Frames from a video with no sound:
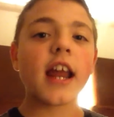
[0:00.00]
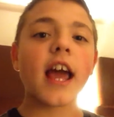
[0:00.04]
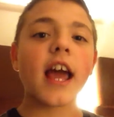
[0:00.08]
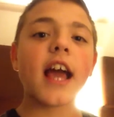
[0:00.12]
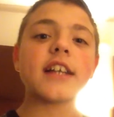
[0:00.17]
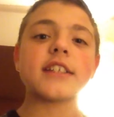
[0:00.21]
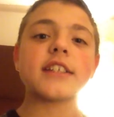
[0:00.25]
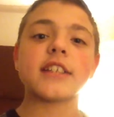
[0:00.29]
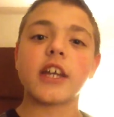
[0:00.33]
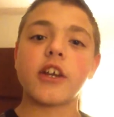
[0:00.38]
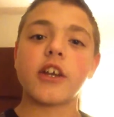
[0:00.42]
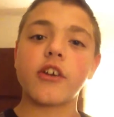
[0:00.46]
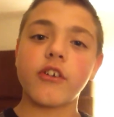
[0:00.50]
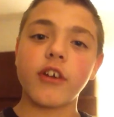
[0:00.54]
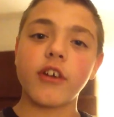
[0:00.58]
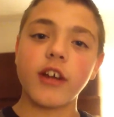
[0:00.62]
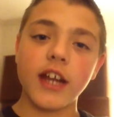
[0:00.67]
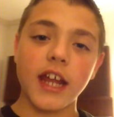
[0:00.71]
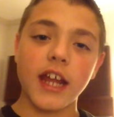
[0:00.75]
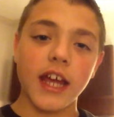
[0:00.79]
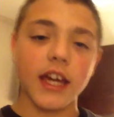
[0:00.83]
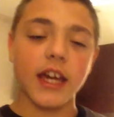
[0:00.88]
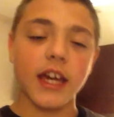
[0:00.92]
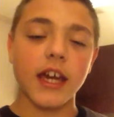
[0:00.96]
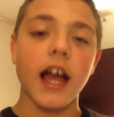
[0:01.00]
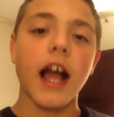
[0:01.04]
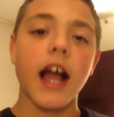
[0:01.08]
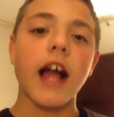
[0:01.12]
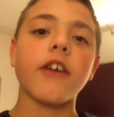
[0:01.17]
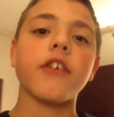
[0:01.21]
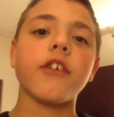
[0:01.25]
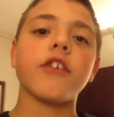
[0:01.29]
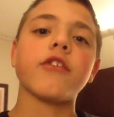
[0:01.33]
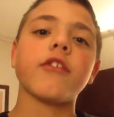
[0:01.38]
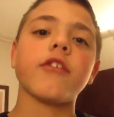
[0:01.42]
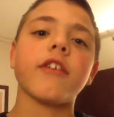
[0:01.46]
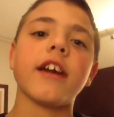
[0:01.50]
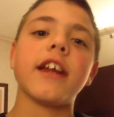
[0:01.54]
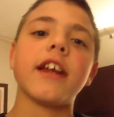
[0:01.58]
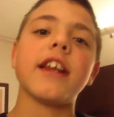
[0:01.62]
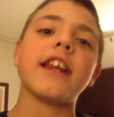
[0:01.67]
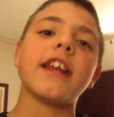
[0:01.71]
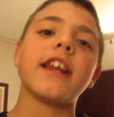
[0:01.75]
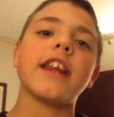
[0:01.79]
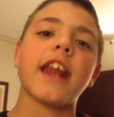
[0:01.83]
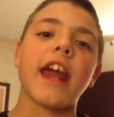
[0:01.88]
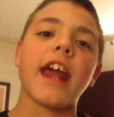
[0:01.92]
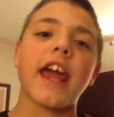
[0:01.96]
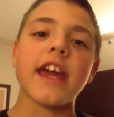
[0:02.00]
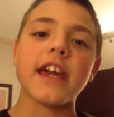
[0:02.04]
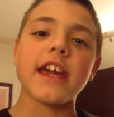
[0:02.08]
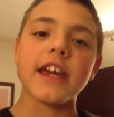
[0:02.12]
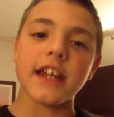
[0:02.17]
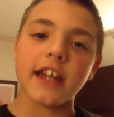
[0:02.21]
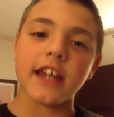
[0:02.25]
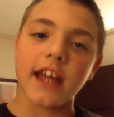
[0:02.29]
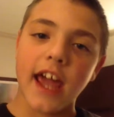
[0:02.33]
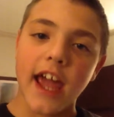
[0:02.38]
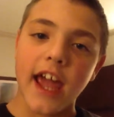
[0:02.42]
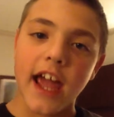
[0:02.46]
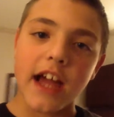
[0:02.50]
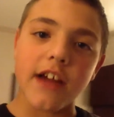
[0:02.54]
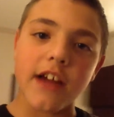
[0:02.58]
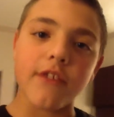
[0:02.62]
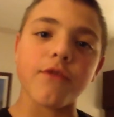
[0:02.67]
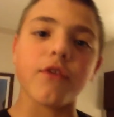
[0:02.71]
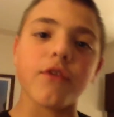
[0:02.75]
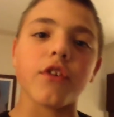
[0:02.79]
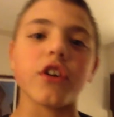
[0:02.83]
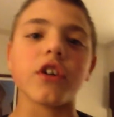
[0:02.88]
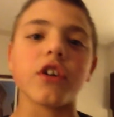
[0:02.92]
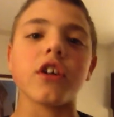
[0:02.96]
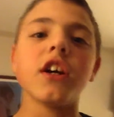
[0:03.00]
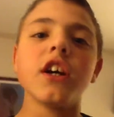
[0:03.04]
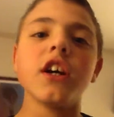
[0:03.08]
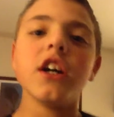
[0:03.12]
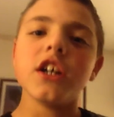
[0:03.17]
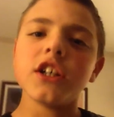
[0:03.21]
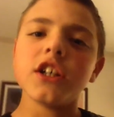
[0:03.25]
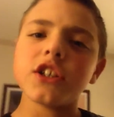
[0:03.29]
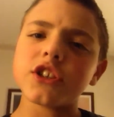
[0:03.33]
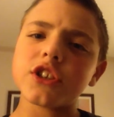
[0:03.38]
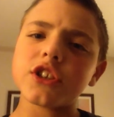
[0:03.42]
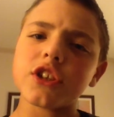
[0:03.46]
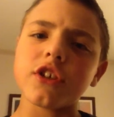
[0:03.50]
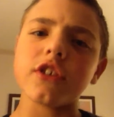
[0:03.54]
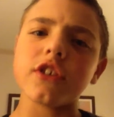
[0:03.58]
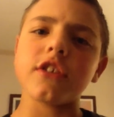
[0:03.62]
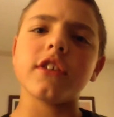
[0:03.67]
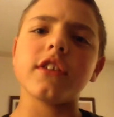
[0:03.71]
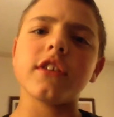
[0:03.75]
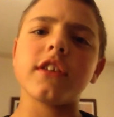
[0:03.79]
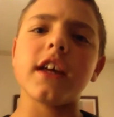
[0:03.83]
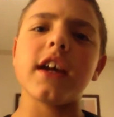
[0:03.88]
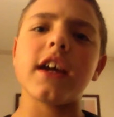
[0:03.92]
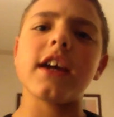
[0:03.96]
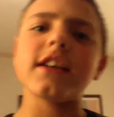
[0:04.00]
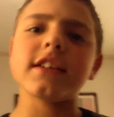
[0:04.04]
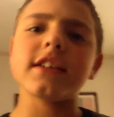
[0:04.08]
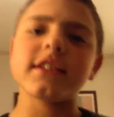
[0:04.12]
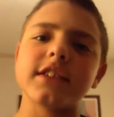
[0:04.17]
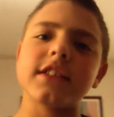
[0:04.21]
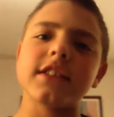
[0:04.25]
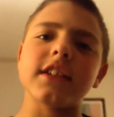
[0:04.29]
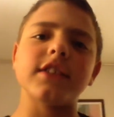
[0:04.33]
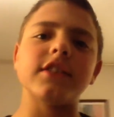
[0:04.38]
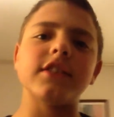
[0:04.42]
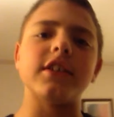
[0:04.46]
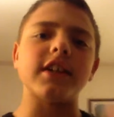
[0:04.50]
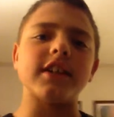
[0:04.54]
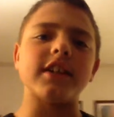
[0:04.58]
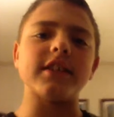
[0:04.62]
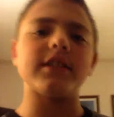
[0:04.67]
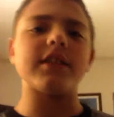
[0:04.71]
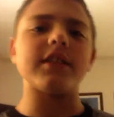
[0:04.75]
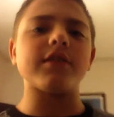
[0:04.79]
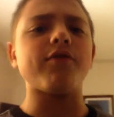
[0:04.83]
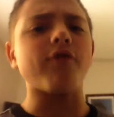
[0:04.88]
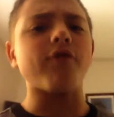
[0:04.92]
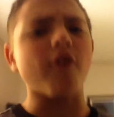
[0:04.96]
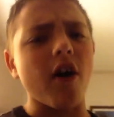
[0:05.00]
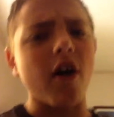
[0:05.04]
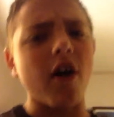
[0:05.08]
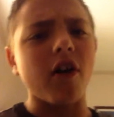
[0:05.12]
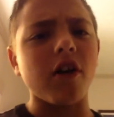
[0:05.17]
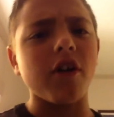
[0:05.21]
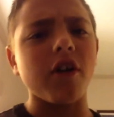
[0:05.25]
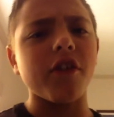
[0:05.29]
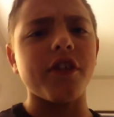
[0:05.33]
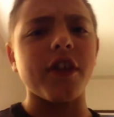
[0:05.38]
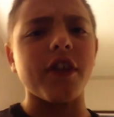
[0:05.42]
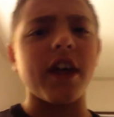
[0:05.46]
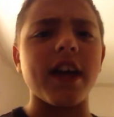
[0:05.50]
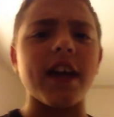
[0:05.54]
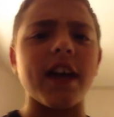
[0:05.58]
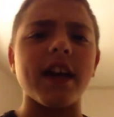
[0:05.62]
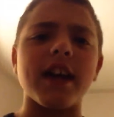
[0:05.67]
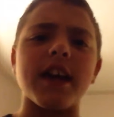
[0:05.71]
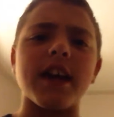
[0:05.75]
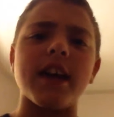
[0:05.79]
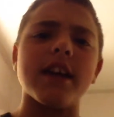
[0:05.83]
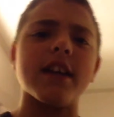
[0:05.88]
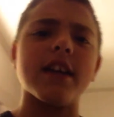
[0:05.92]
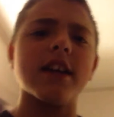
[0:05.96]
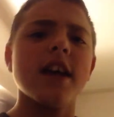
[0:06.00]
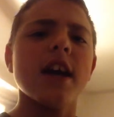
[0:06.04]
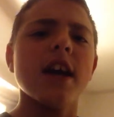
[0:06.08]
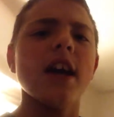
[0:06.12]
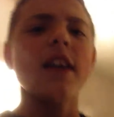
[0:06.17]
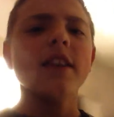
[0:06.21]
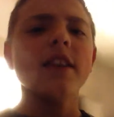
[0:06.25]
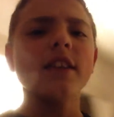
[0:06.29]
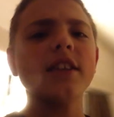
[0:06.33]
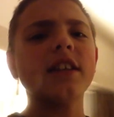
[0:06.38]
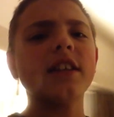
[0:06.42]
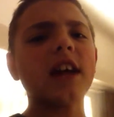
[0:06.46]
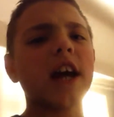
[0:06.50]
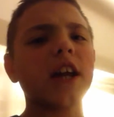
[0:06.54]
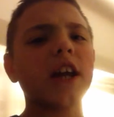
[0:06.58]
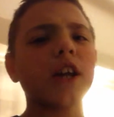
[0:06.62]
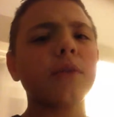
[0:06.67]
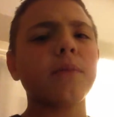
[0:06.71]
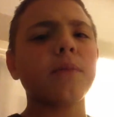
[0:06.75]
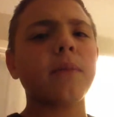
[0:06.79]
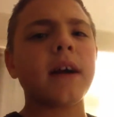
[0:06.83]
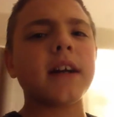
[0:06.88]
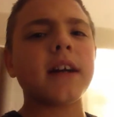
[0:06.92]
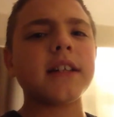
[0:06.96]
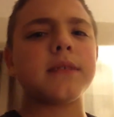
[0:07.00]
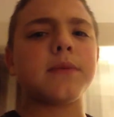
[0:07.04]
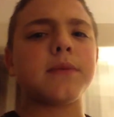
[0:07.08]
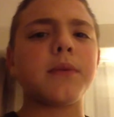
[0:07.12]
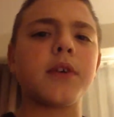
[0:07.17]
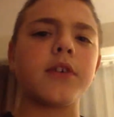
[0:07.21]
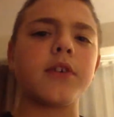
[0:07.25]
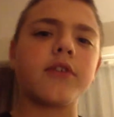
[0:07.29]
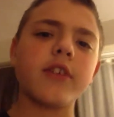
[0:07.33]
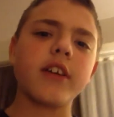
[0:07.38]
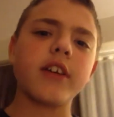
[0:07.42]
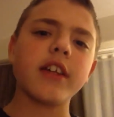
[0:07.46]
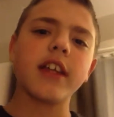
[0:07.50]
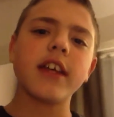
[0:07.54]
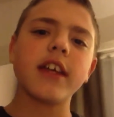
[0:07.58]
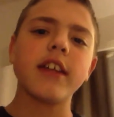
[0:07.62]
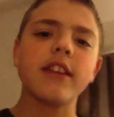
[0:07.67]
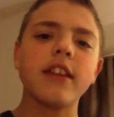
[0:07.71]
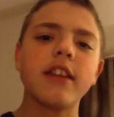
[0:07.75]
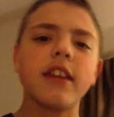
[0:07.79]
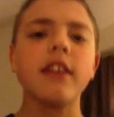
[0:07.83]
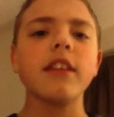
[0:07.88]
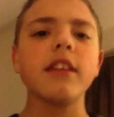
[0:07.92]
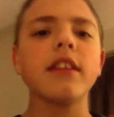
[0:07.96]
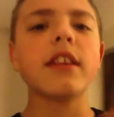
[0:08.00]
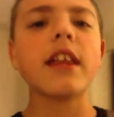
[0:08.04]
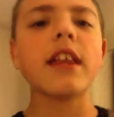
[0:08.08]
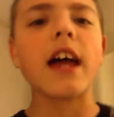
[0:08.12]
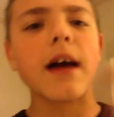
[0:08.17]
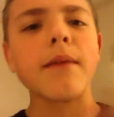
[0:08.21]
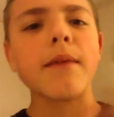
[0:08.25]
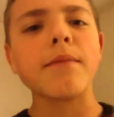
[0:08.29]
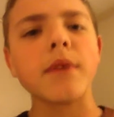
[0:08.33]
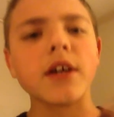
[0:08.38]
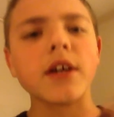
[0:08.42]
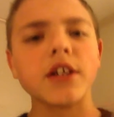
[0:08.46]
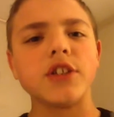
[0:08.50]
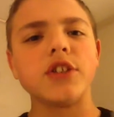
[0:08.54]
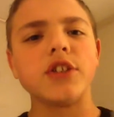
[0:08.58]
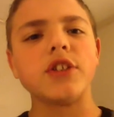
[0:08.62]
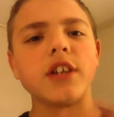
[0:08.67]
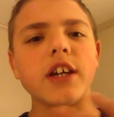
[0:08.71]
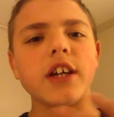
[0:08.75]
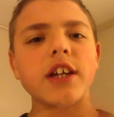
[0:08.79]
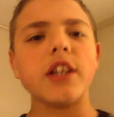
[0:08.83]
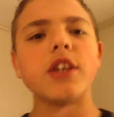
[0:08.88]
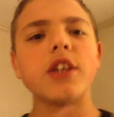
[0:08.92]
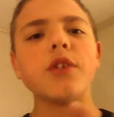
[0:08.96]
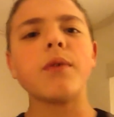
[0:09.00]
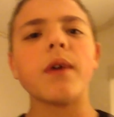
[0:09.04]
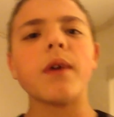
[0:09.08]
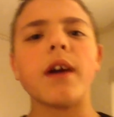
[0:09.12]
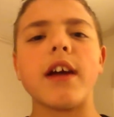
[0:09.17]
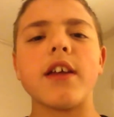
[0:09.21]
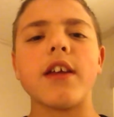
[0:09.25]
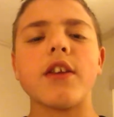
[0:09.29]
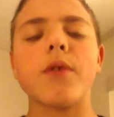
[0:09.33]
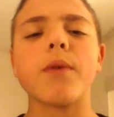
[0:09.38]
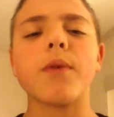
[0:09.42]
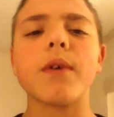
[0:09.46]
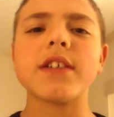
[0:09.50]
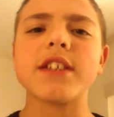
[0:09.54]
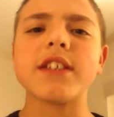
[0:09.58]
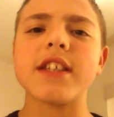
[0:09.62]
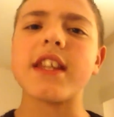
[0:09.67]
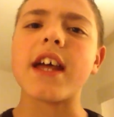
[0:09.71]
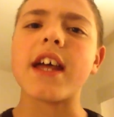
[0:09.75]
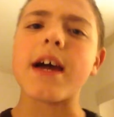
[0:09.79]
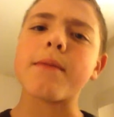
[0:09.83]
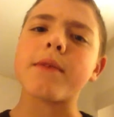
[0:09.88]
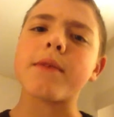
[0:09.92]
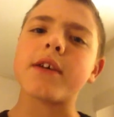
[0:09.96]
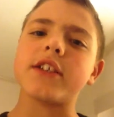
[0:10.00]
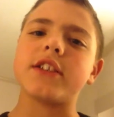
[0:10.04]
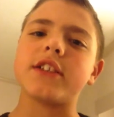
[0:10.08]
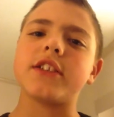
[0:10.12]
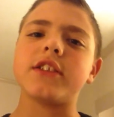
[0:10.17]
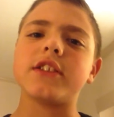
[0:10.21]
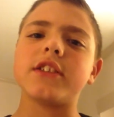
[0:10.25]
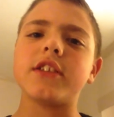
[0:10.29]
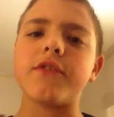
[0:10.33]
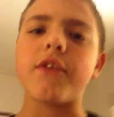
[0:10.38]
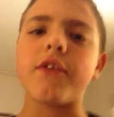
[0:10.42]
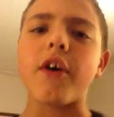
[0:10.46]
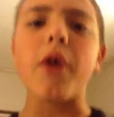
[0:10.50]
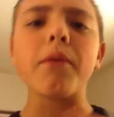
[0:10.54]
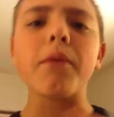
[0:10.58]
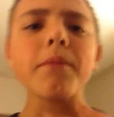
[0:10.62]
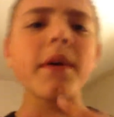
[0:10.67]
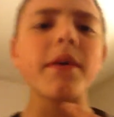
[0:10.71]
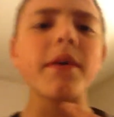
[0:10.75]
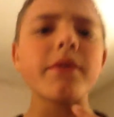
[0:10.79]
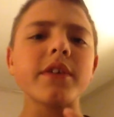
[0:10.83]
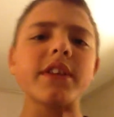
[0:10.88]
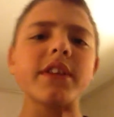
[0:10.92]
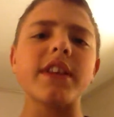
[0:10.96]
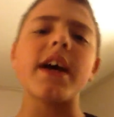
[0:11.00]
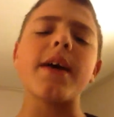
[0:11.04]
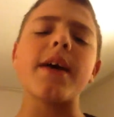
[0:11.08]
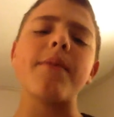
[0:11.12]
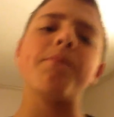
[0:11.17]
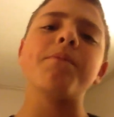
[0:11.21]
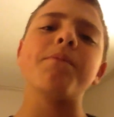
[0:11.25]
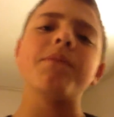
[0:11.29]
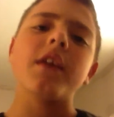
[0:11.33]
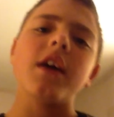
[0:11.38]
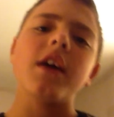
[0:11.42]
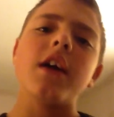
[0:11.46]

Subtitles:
As a critic, I would rate it an 8.5 for certain things, such as the fall thing, and the Dinobots weren't really that much into it, and there wasn't that much development with them.